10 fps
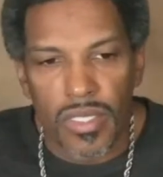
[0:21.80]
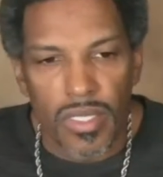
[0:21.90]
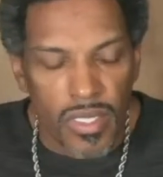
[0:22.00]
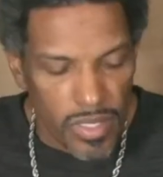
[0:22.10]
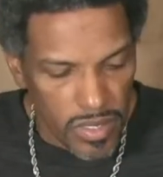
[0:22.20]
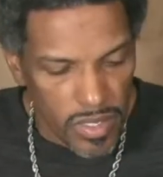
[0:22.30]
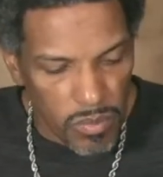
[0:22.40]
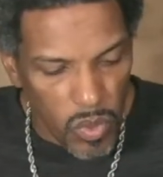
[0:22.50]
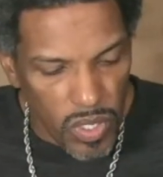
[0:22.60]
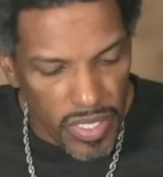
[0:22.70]
Good
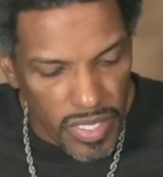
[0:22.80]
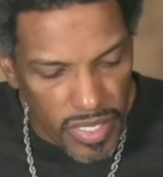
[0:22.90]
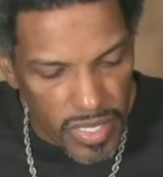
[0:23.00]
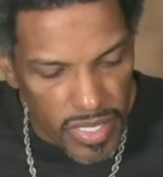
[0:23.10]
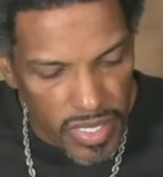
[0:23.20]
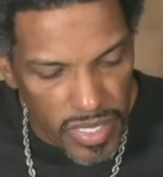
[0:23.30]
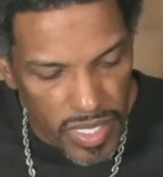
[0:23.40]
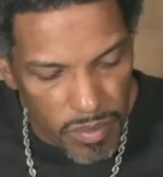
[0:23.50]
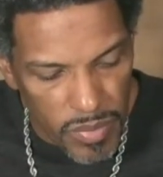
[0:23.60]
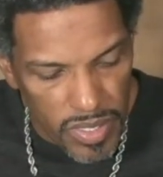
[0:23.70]
morning.
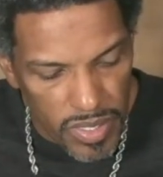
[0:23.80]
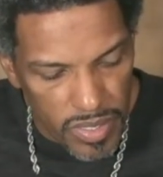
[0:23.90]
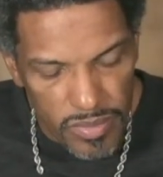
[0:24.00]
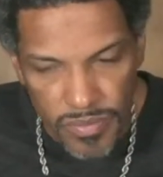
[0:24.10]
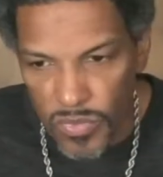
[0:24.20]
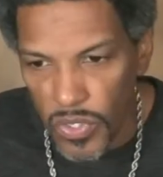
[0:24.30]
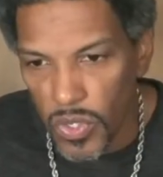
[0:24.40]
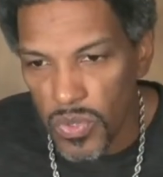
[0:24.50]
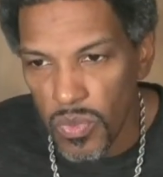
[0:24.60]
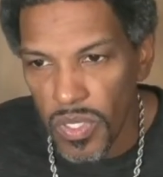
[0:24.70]
For
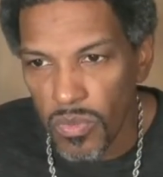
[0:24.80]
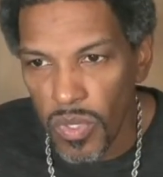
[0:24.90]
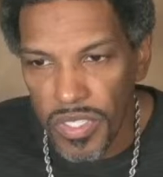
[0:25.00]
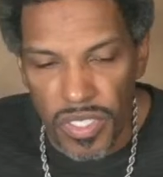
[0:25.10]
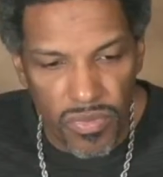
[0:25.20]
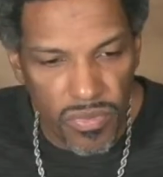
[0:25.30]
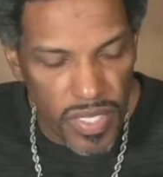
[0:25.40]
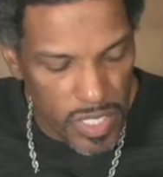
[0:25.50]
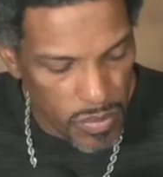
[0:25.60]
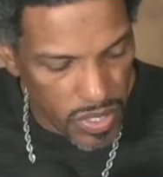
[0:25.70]
those who are wondering if
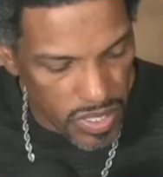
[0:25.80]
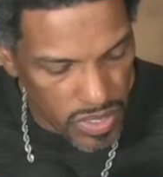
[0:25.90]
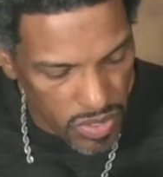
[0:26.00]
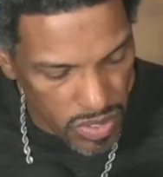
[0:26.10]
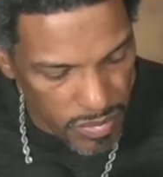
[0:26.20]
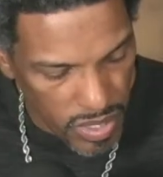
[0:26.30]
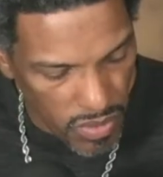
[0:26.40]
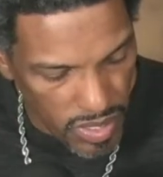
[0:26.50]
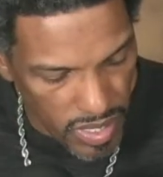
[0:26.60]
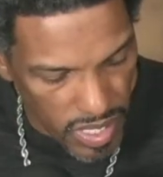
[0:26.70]
Facebook is going to be
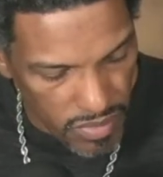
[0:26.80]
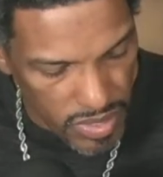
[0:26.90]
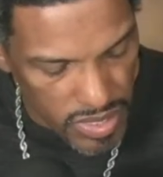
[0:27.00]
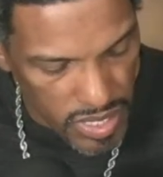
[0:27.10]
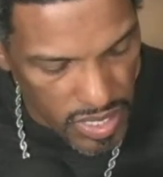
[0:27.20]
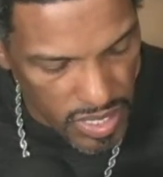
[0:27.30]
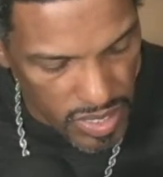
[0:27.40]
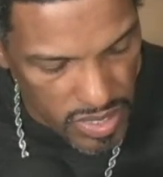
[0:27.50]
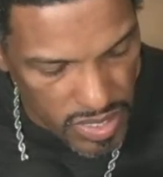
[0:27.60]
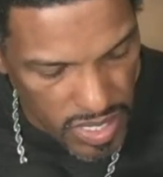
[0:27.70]
going live, it's taking
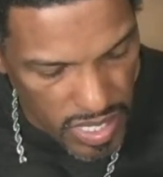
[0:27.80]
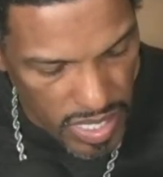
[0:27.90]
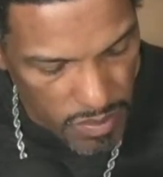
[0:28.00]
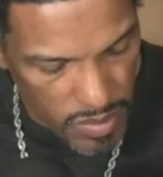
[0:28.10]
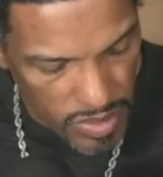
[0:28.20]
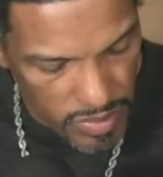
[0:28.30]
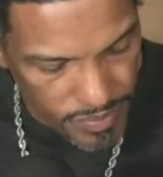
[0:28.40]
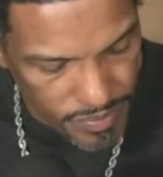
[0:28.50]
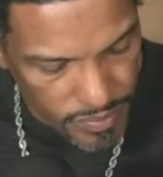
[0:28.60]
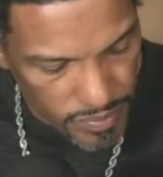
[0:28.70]
its time.
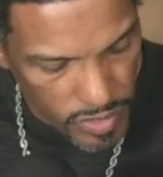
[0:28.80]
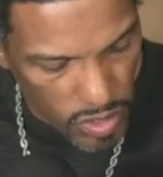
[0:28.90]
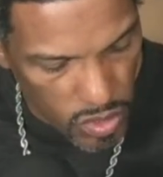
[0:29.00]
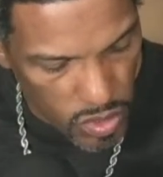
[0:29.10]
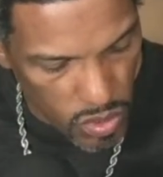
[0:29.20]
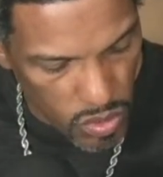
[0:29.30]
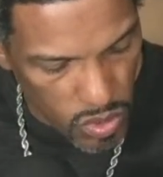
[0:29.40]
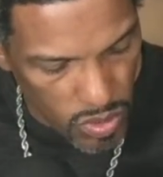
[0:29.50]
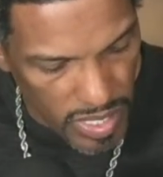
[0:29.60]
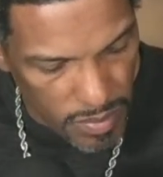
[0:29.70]
So
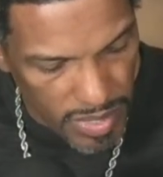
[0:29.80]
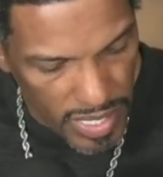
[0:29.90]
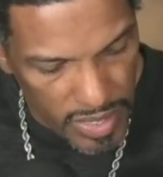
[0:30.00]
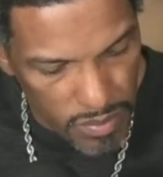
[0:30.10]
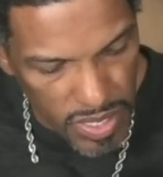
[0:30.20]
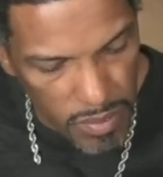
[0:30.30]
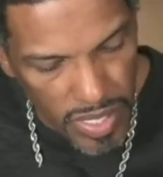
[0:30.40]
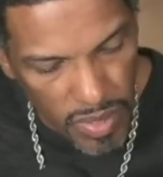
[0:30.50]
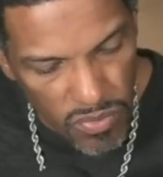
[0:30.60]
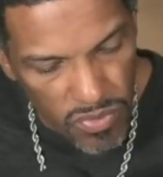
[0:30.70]
don't get mad at me.
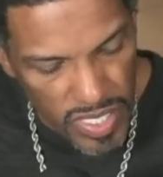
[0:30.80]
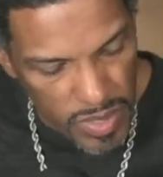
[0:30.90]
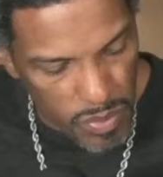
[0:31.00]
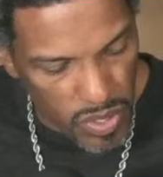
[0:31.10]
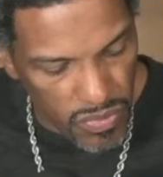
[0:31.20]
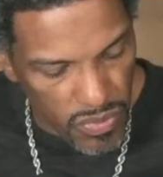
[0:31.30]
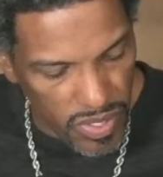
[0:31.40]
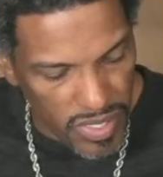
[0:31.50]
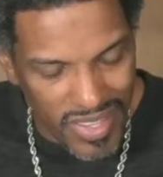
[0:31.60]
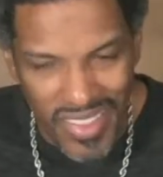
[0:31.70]
Blame Facebook
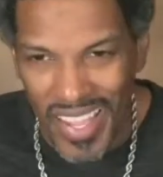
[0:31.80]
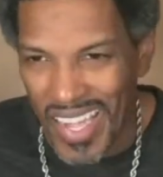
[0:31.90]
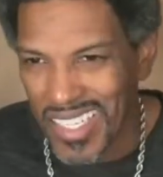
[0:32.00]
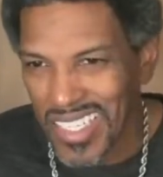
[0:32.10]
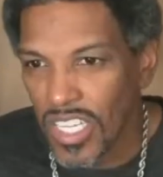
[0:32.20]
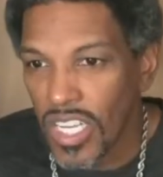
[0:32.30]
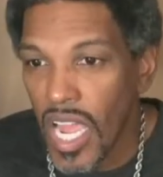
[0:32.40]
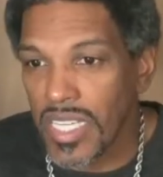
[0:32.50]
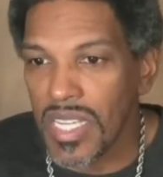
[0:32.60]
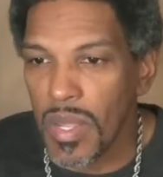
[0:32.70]
for that,
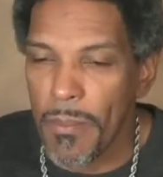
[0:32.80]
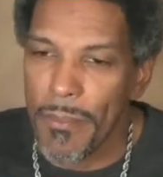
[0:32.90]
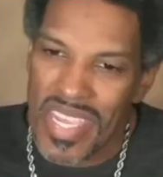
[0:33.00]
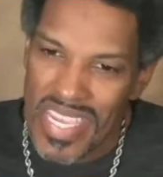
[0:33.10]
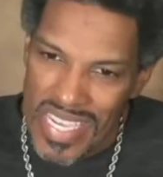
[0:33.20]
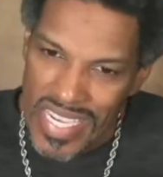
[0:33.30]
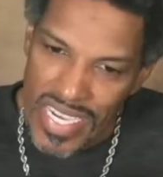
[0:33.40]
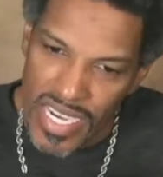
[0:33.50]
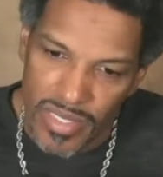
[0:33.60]
not me.